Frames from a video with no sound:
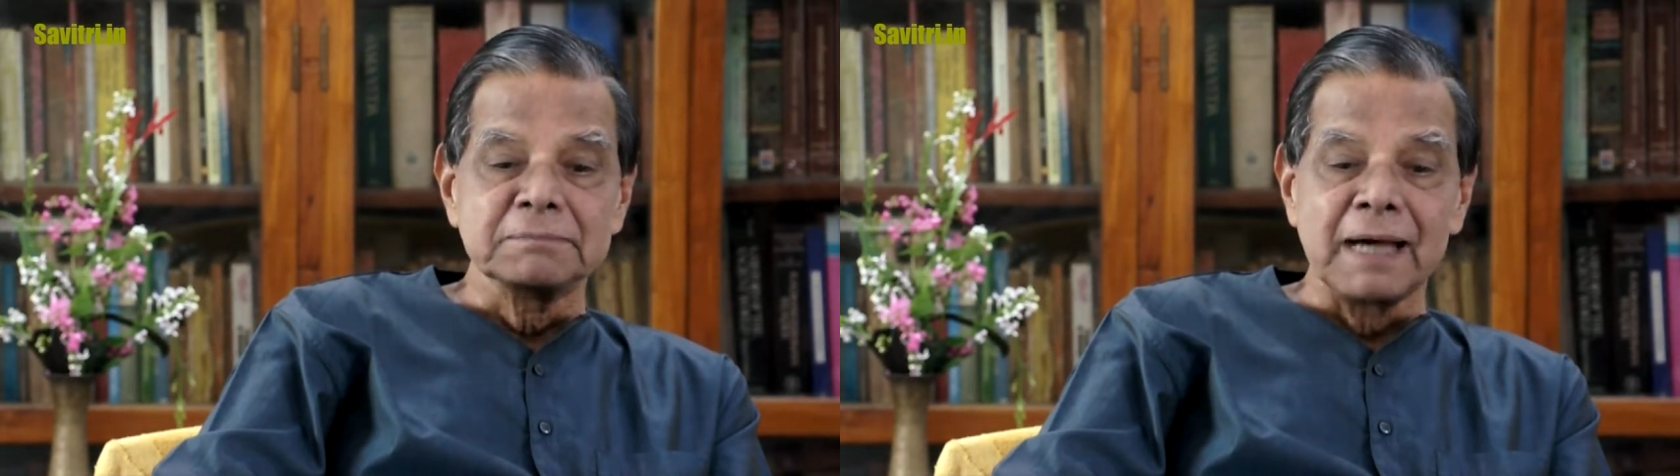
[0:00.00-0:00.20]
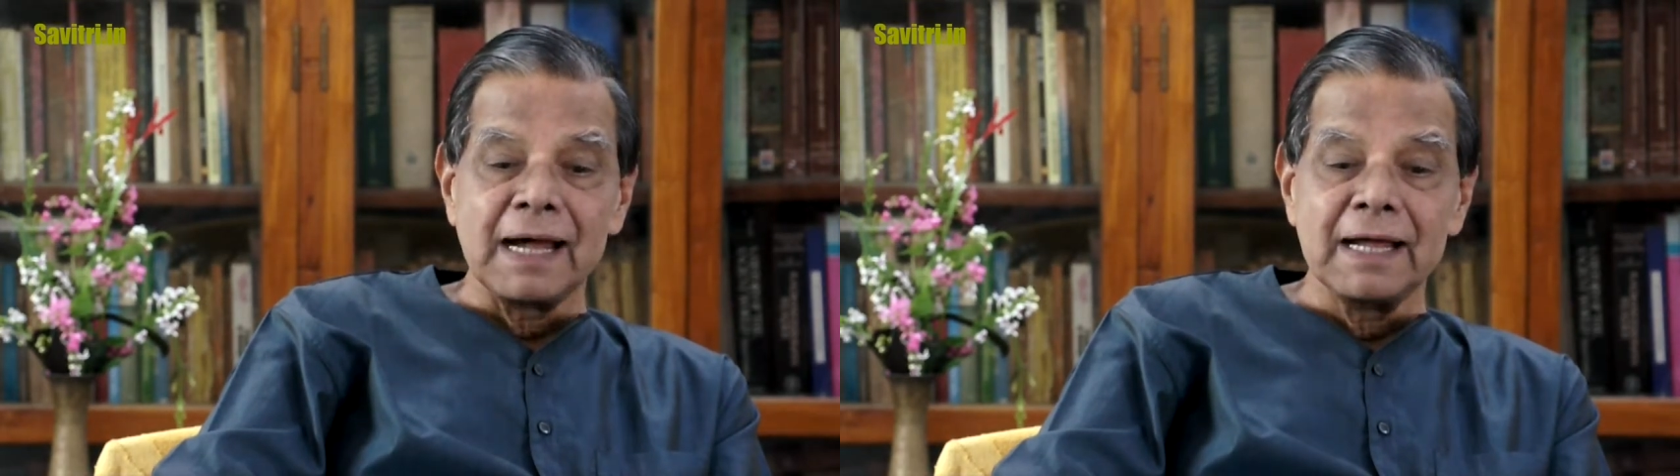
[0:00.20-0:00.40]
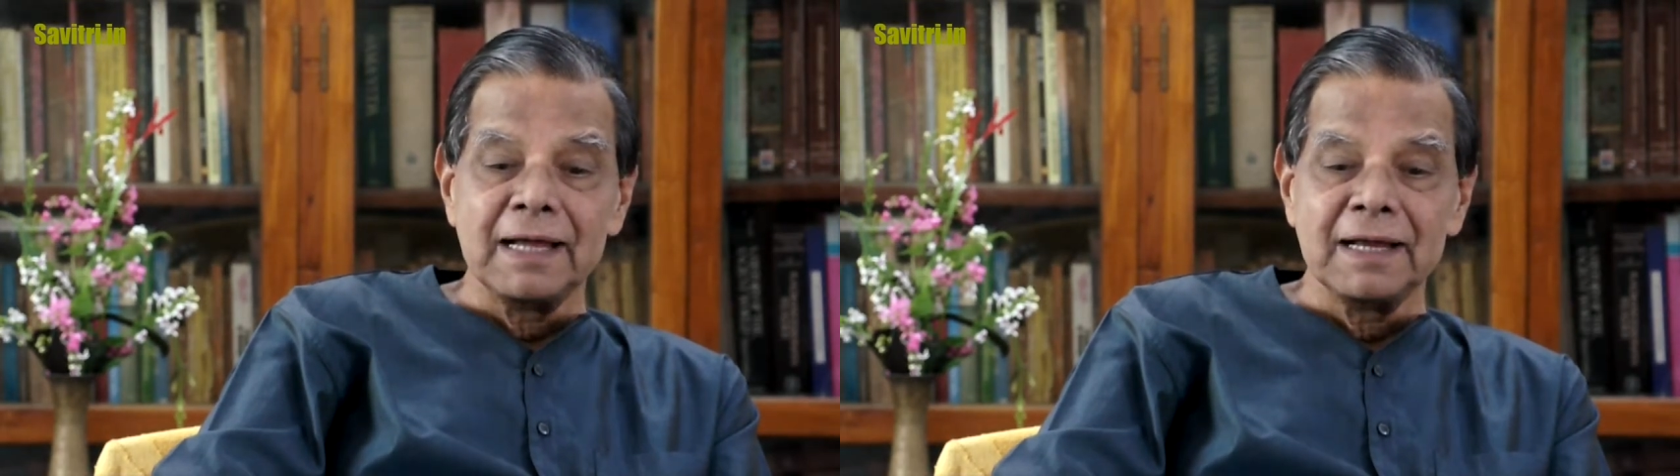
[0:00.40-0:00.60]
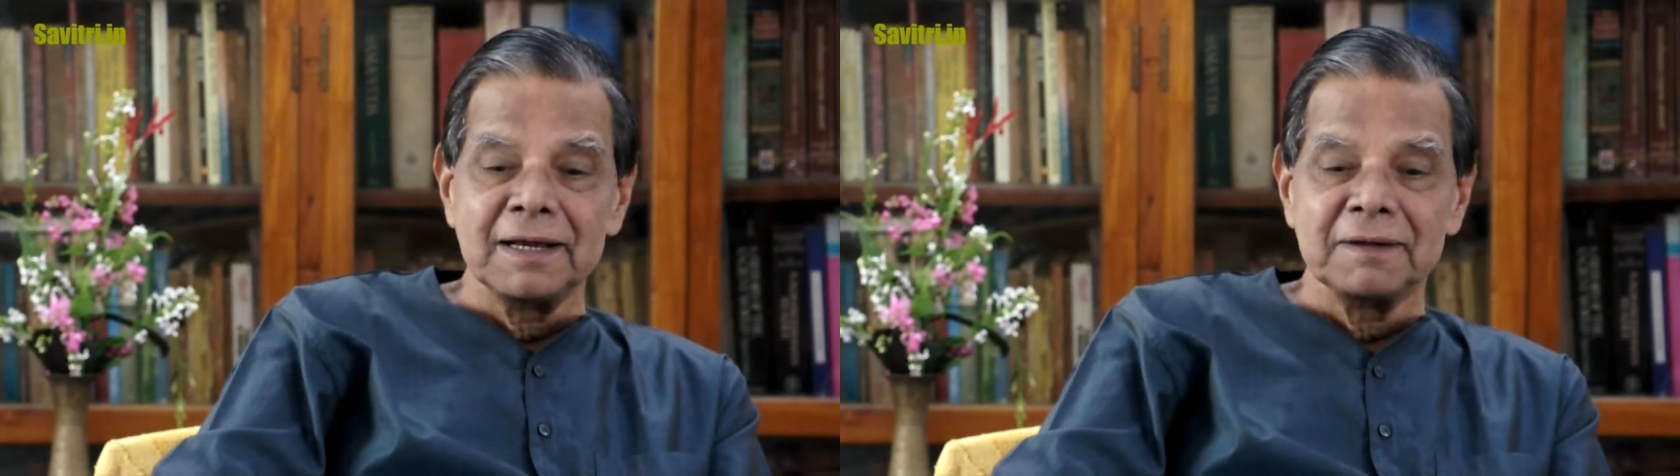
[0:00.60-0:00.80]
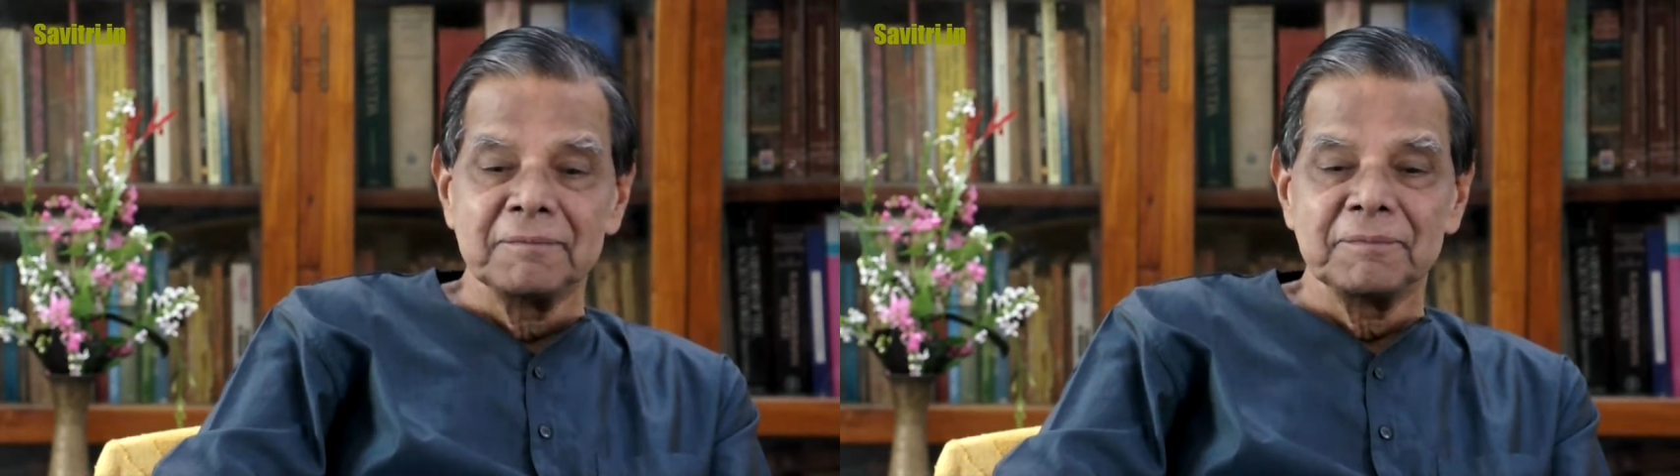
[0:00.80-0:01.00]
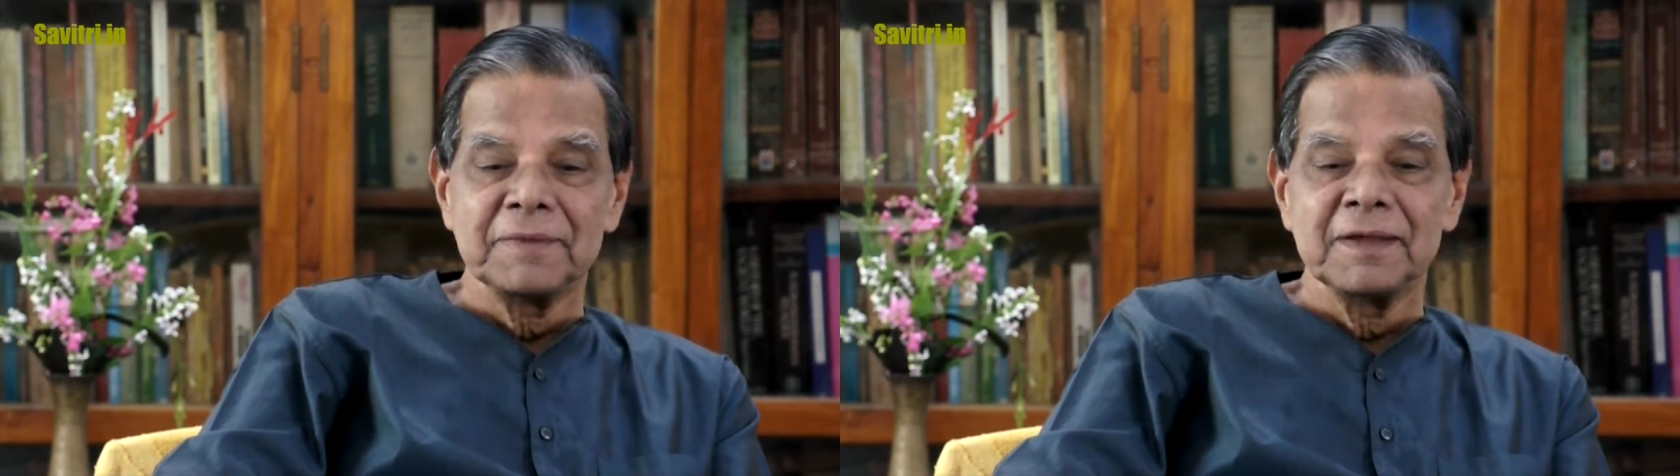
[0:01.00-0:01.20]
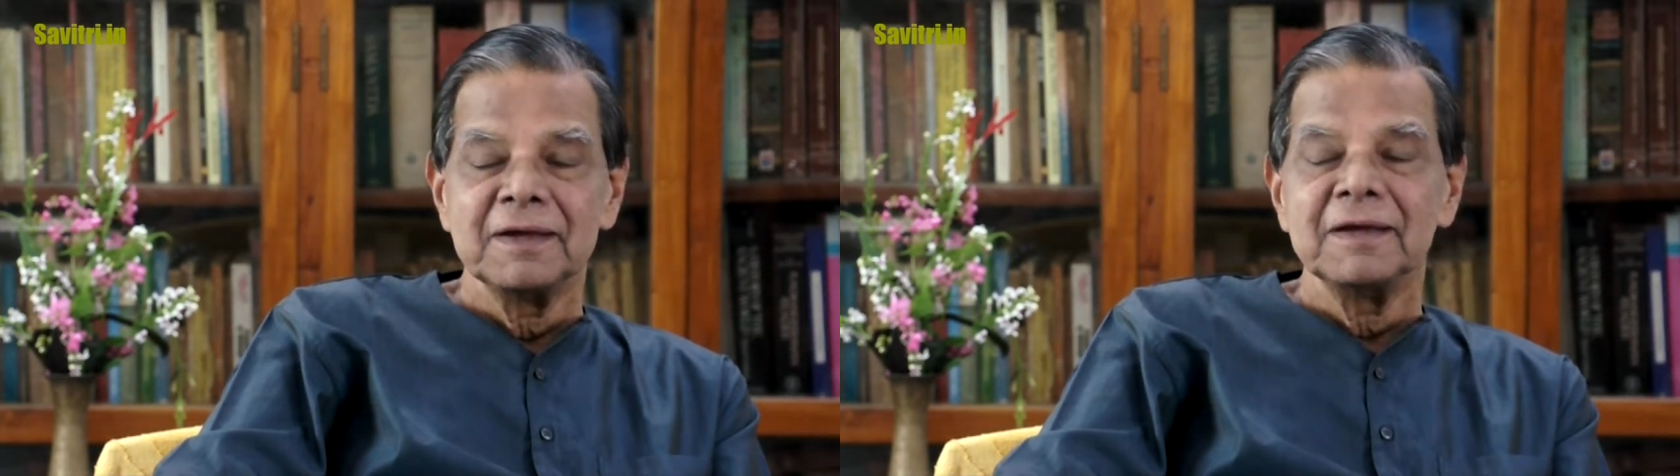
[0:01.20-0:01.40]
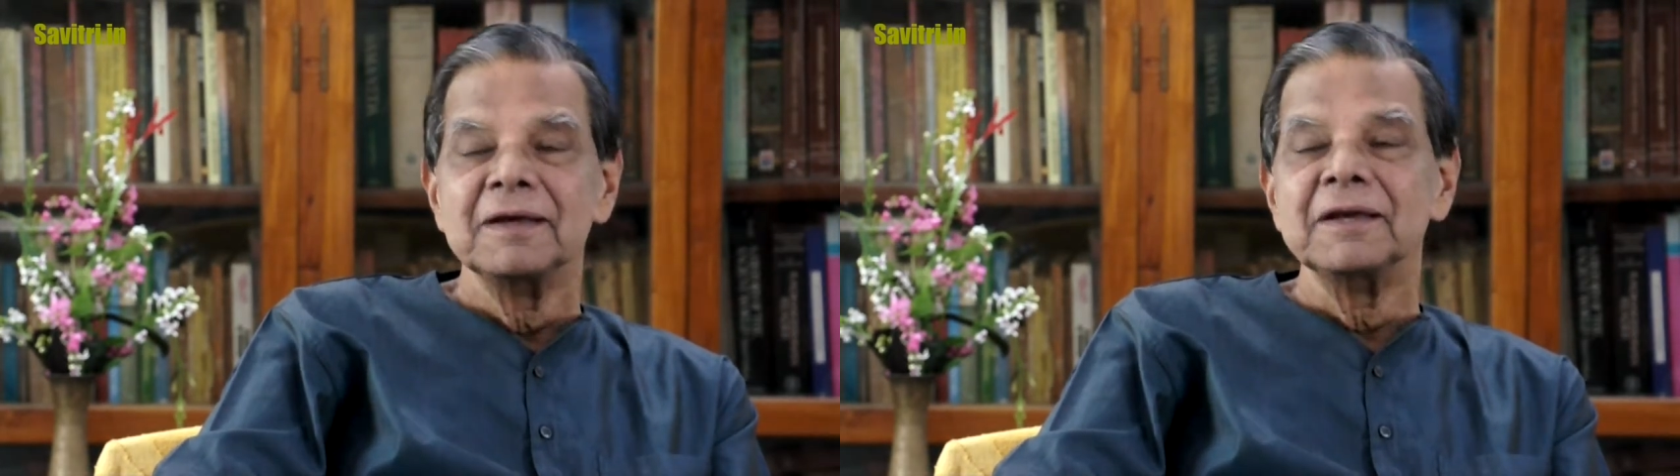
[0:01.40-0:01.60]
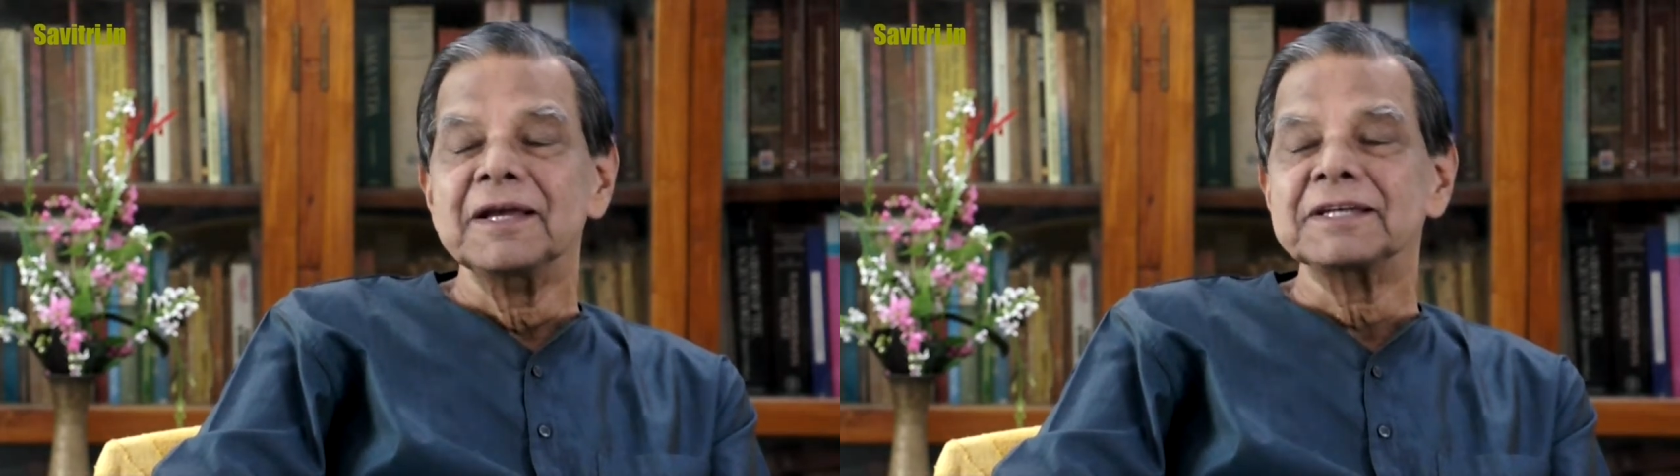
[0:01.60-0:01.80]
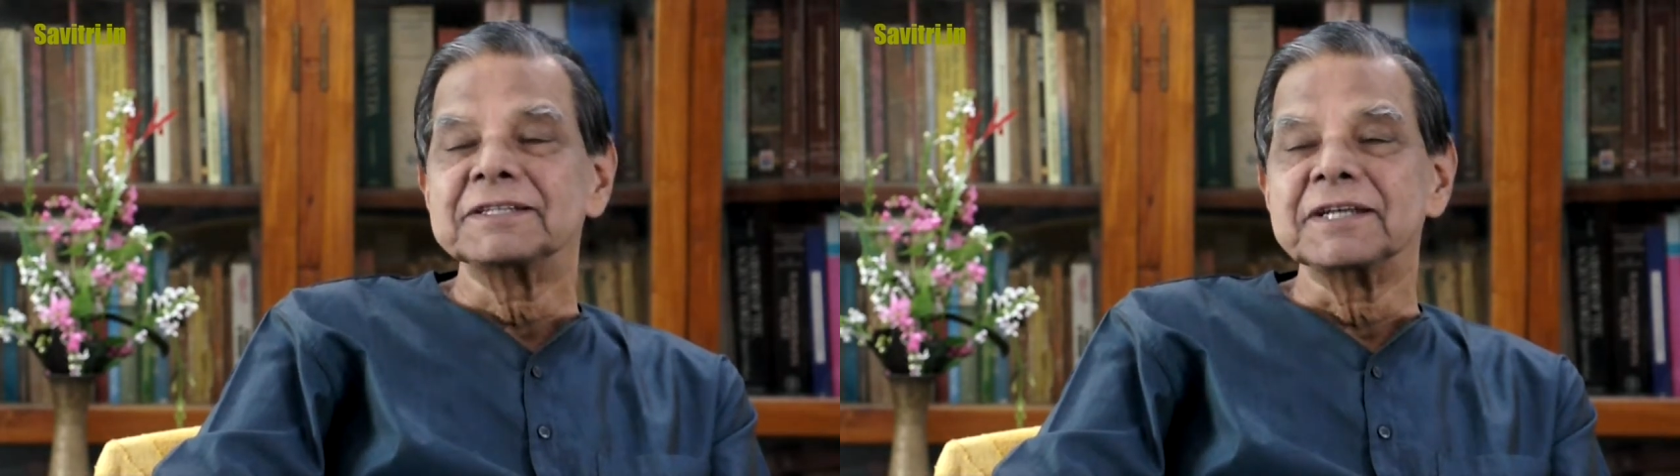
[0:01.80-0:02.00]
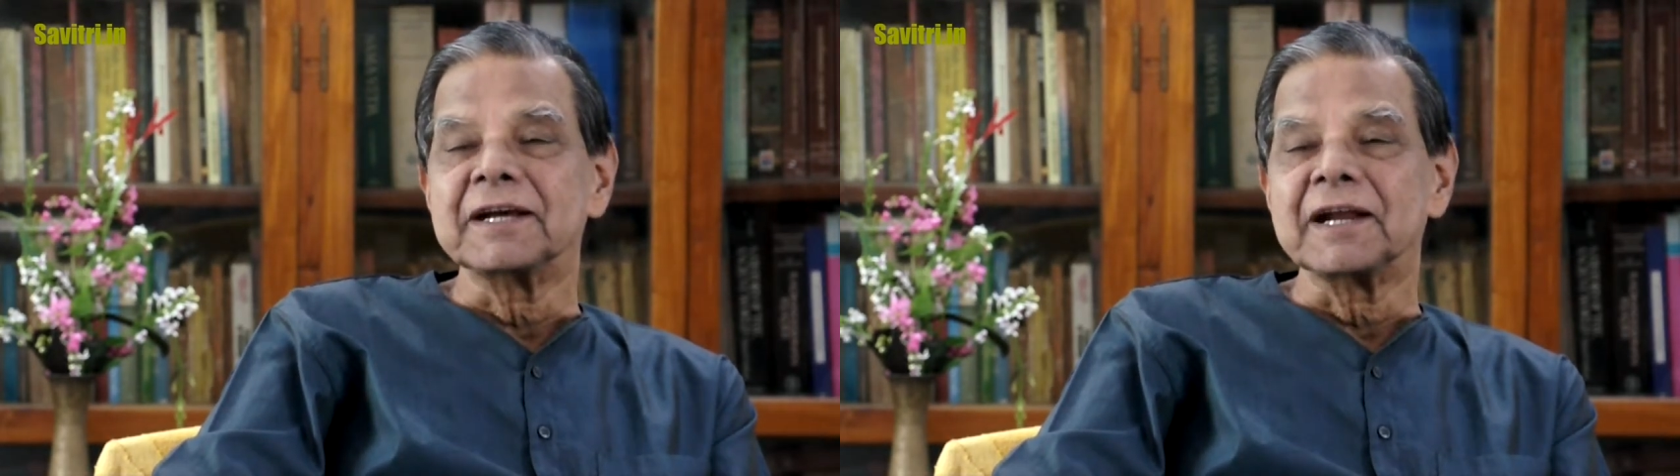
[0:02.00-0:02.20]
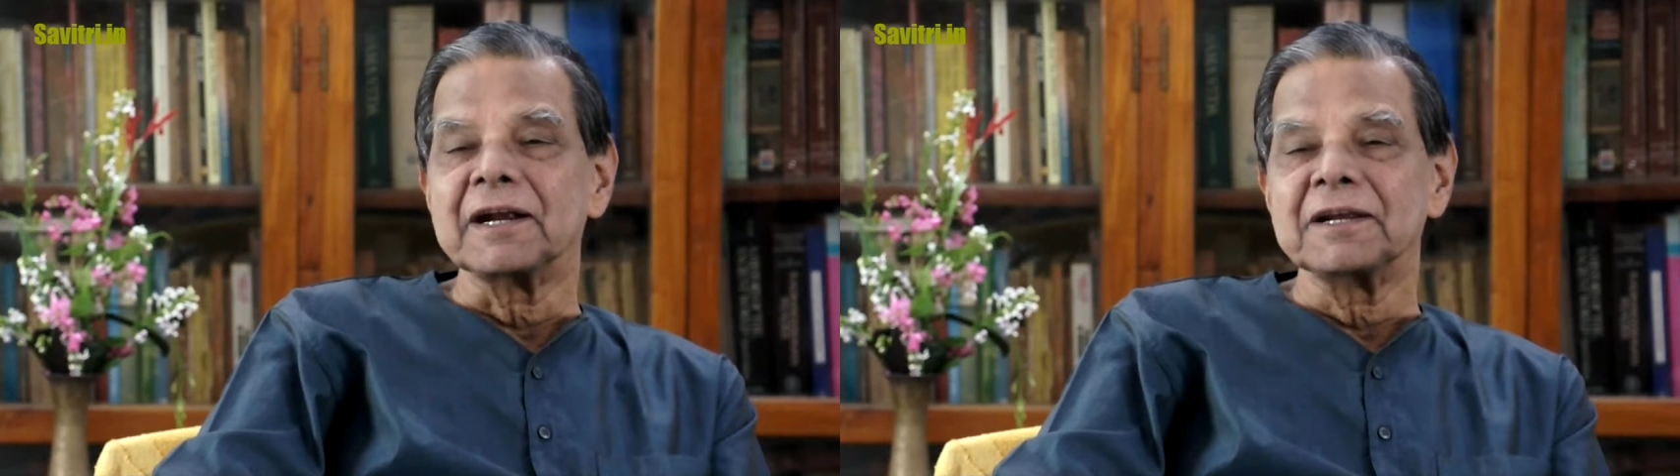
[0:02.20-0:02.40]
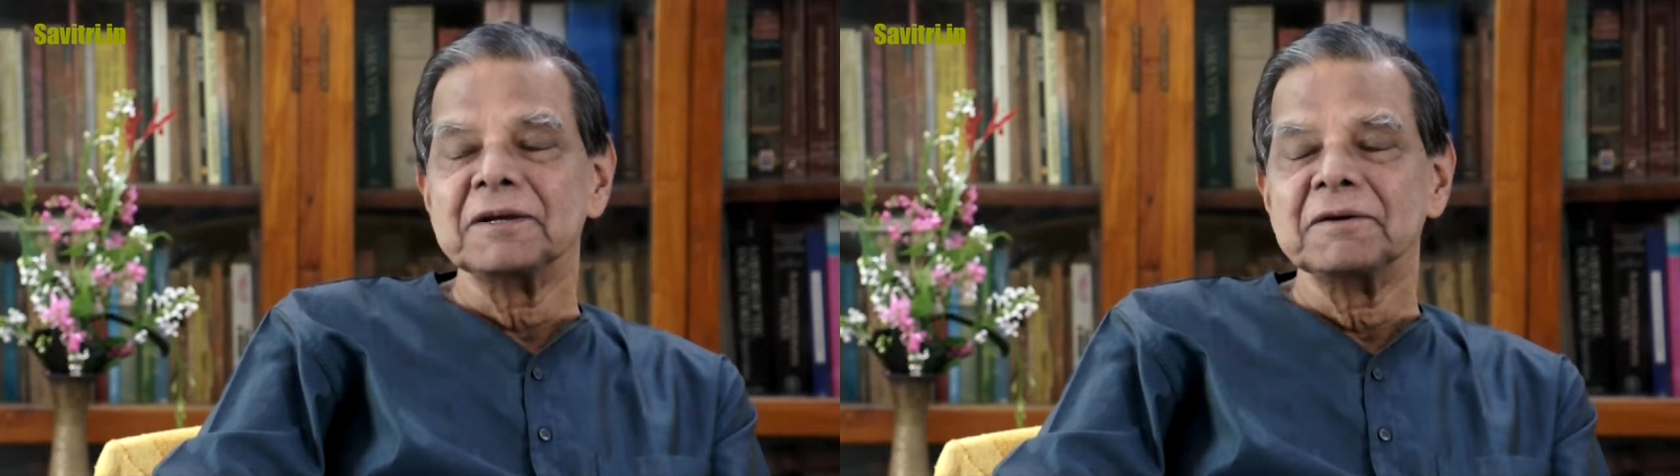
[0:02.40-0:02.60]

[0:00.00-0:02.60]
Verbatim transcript: smile is secret